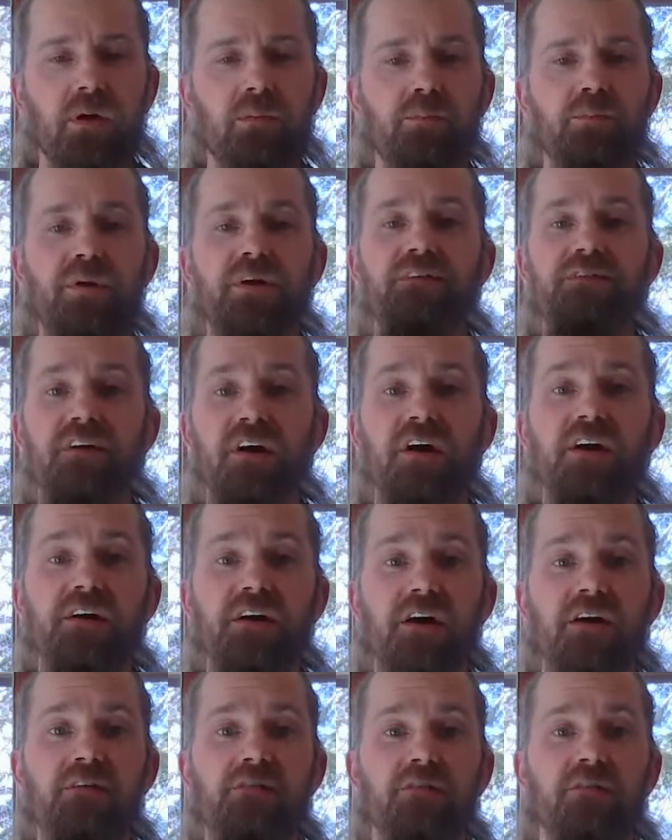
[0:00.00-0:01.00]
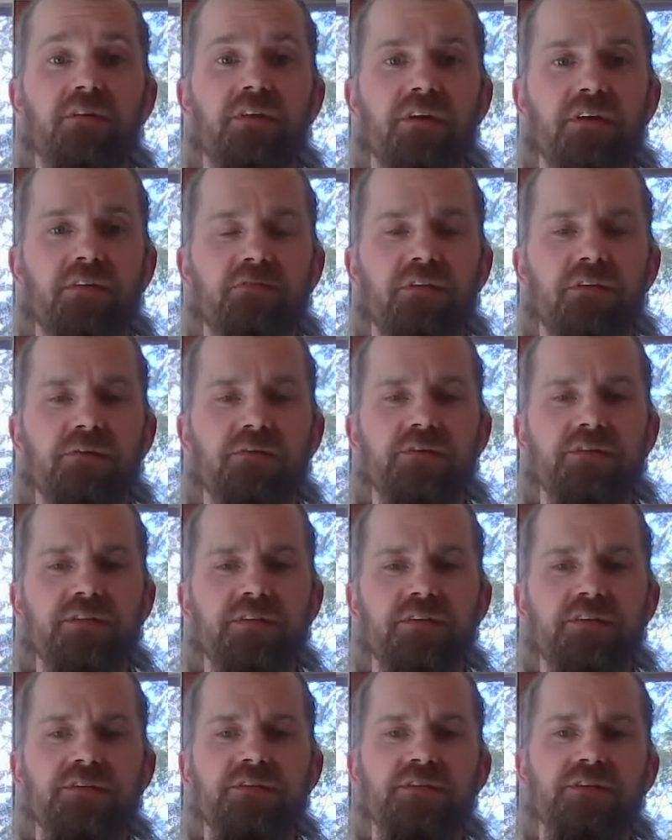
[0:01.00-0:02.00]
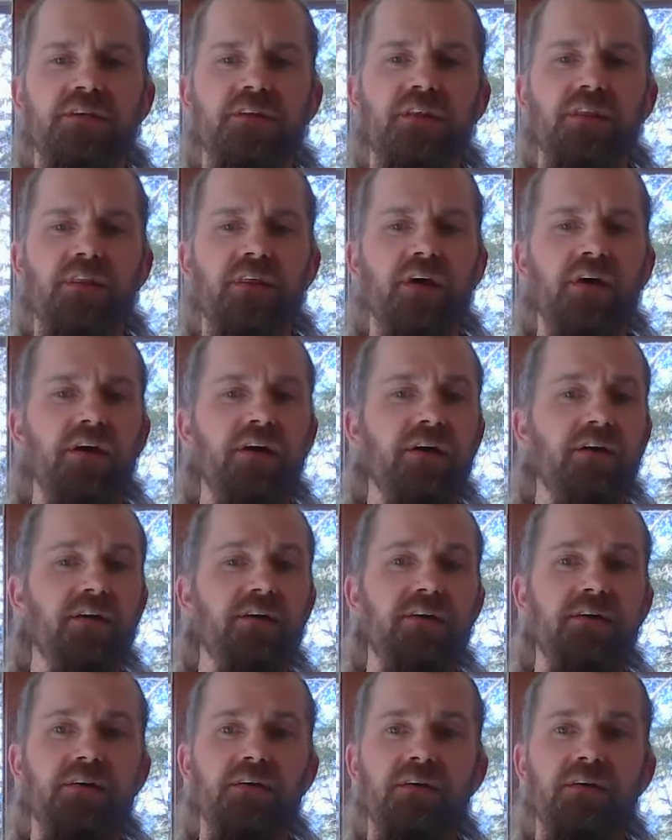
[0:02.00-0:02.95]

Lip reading: Be very careful with influencers. They